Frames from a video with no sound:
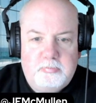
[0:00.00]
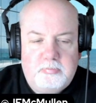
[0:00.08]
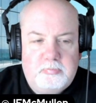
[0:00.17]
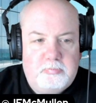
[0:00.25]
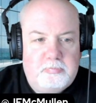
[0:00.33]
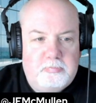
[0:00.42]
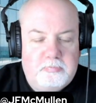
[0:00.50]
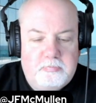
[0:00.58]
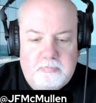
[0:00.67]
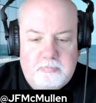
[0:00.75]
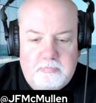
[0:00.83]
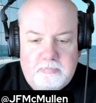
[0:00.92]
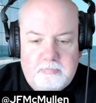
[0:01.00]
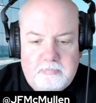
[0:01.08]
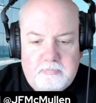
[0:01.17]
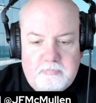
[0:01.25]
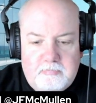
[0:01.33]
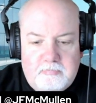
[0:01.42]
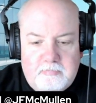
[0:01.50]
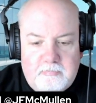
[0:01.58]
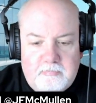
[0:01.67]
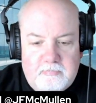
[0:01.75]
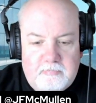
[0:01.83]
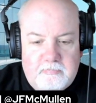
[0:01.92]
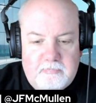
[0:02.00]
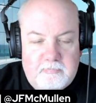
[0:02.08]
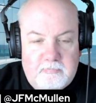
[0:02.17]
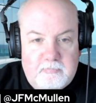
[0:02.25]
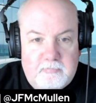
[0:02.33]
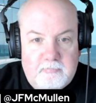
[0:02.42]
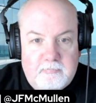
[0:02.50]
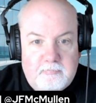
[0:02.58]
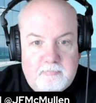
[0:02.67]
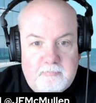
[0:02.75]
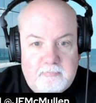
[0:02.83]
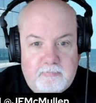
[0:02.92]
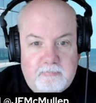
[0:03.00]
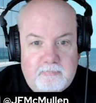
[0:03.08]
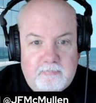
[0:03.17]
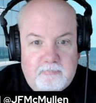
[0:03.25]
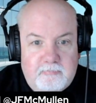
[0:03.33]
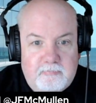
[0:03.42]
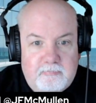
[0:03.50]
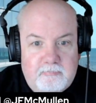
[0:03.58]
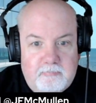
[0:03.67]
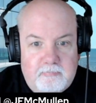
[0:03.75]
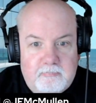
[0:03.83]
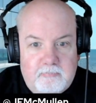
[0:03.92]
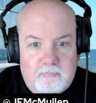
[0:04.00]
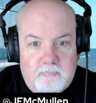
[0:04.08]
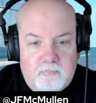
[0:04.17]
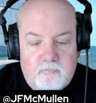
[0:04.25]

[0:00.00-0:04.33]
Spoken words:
(not speaking)